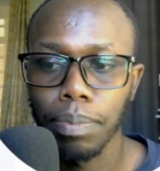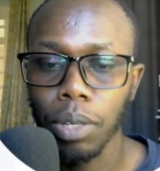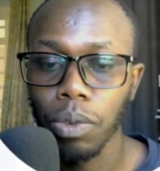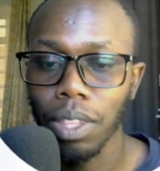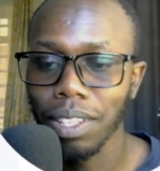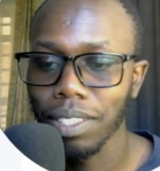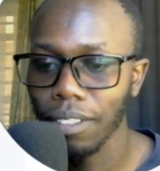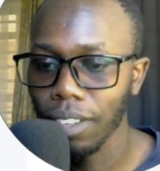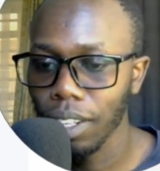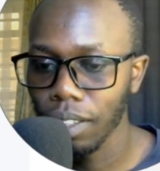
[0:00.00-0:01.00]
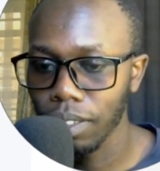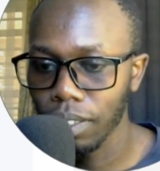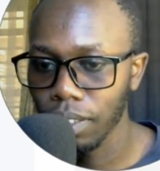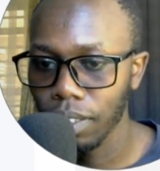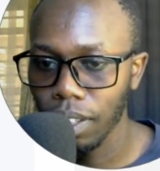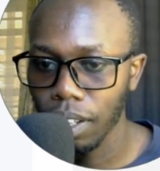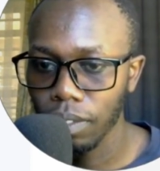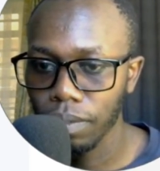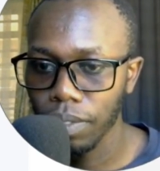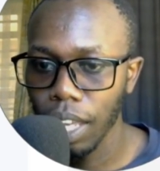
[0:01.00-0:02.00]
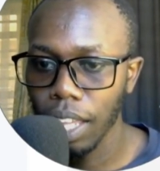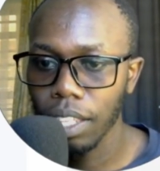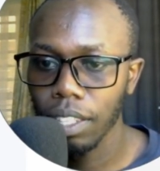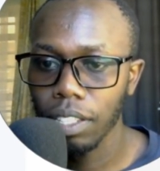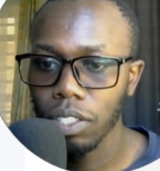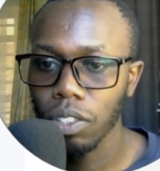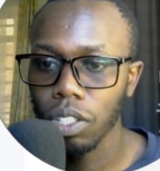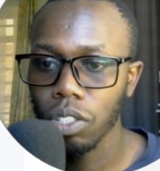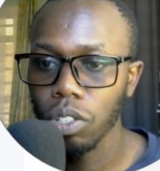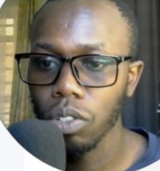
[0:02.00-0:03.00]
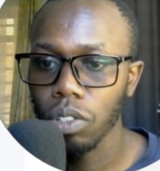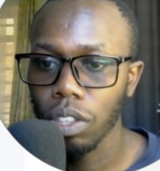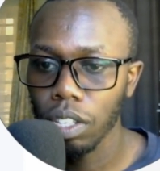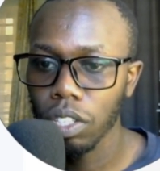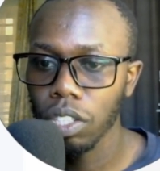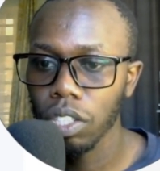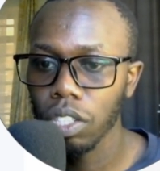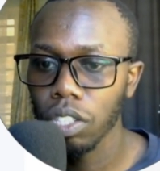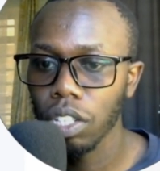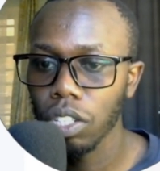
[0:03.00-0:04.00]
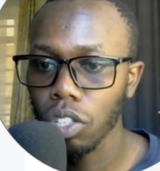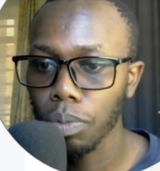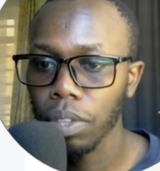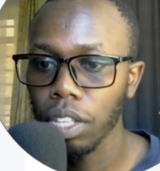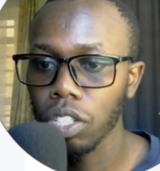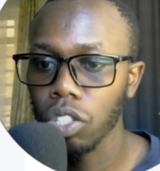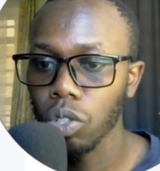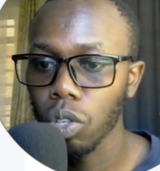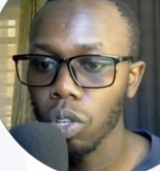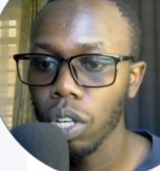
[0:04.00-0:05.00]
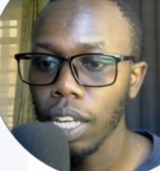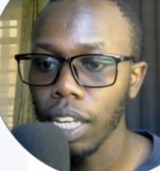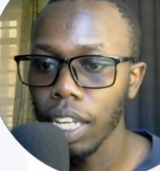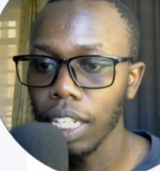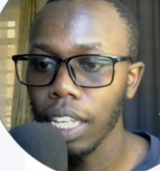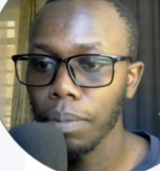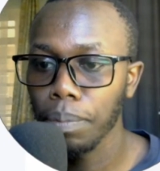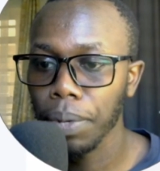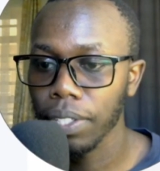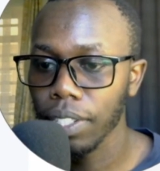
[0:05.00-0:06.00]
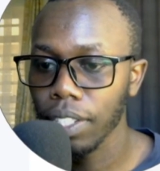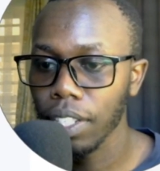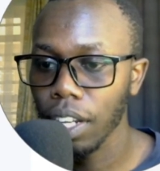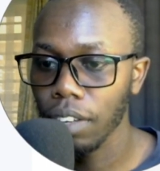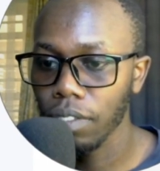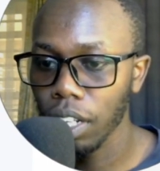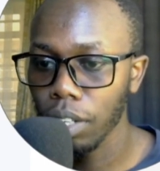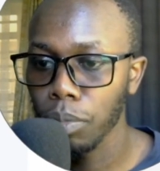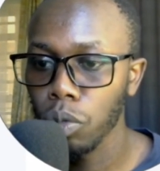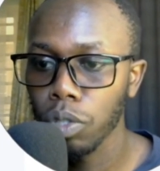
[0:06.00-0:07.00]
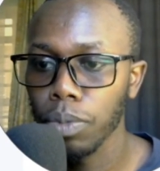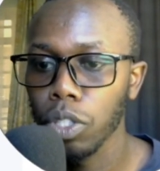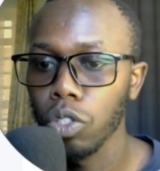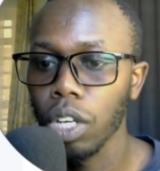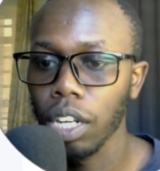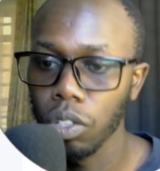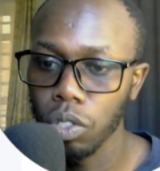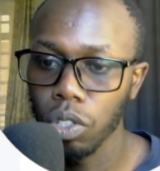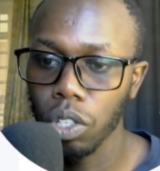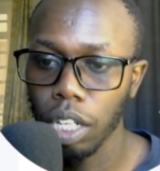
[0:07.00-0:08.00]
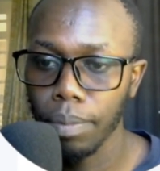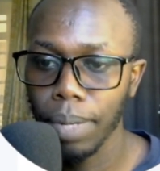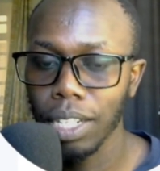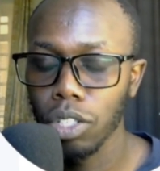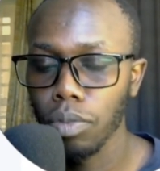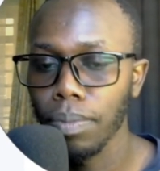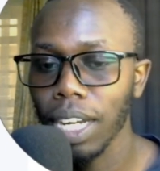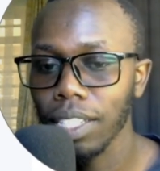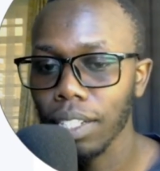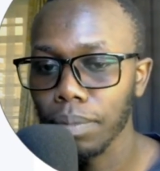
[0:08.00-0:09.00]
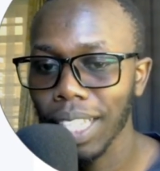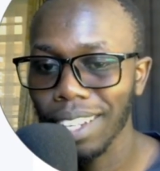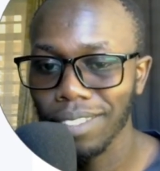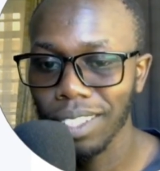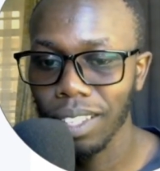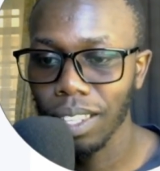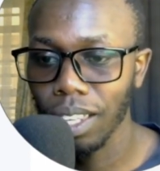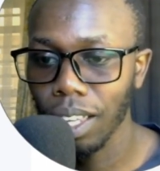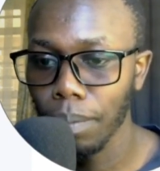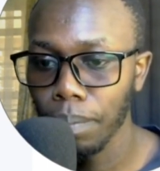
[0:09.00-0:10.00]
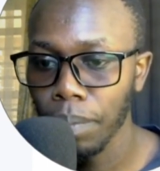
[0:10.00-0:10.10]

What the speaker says: within 7 days. Now here are the things you need to do. Top things to know: in-game purchases are available, which means you can use your real money to buy some stuff inside the game.